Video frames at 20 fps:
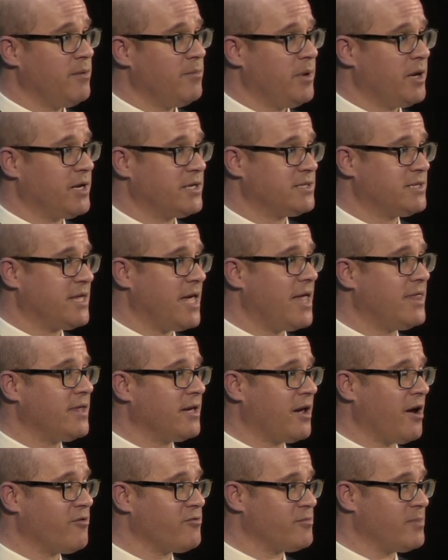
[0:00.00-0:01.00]
because then
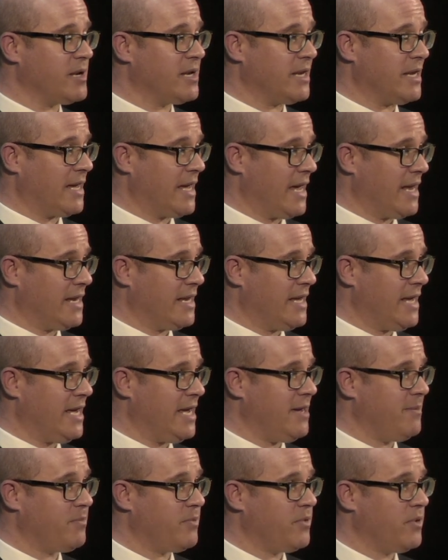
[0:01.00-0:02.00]
the government can
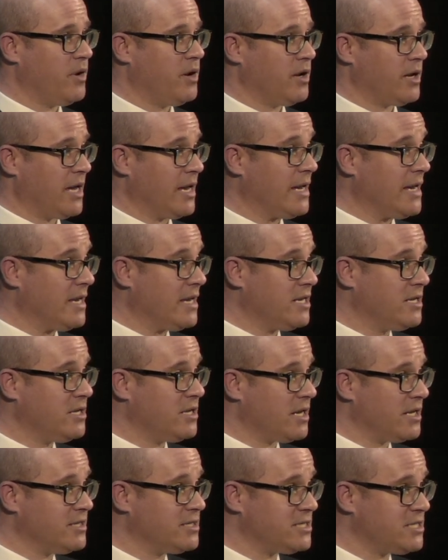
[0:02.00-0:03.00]

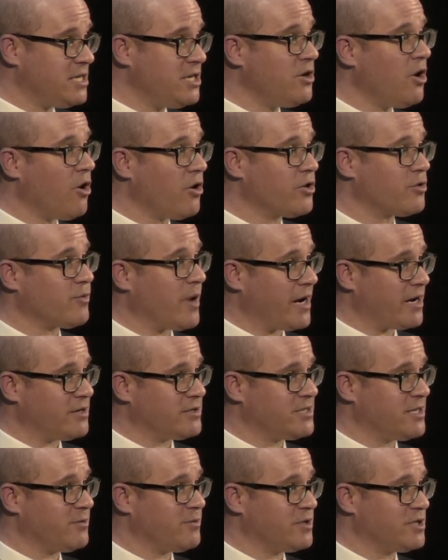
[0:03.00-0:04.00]
see all the
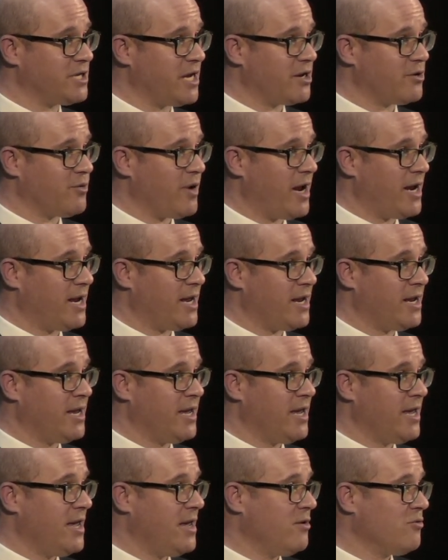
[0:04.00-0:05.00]
records that were
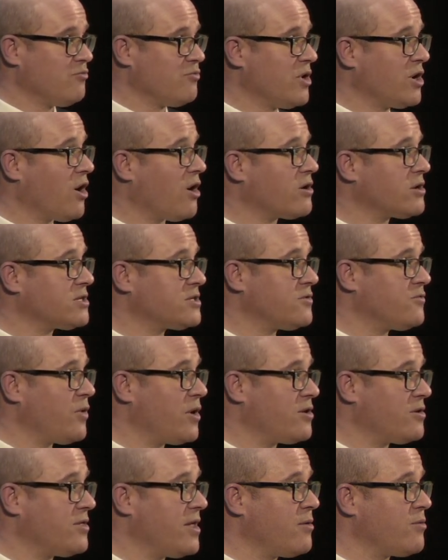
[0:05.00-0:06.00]
generated regardless of
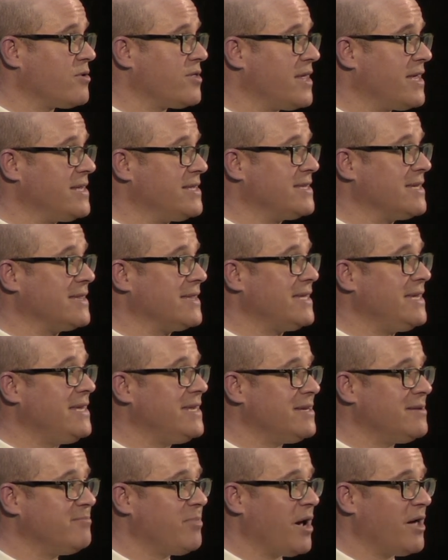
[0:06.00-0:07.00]
whether they were then
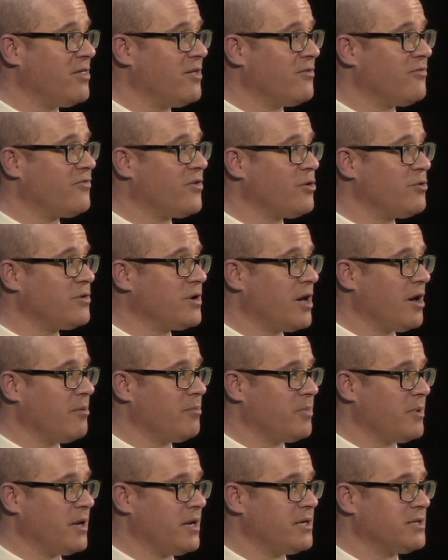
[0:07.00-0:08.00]
deleted by the phone
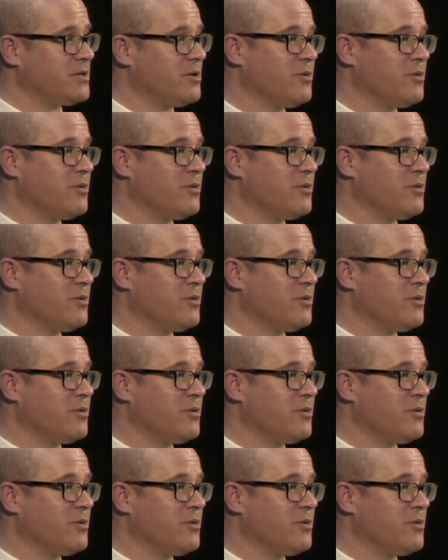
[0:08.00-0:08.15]
company.